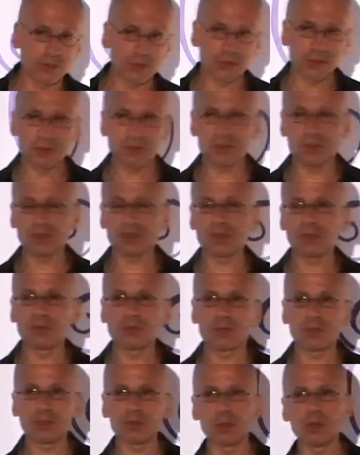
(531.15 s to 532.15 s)
the,
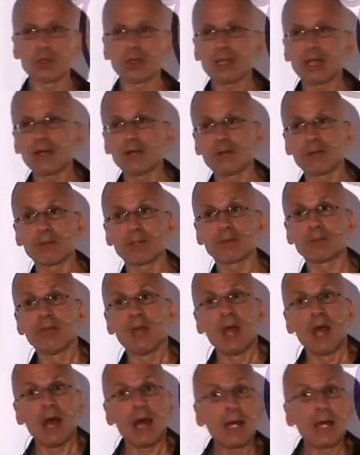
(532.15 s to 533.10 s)
the, the world government.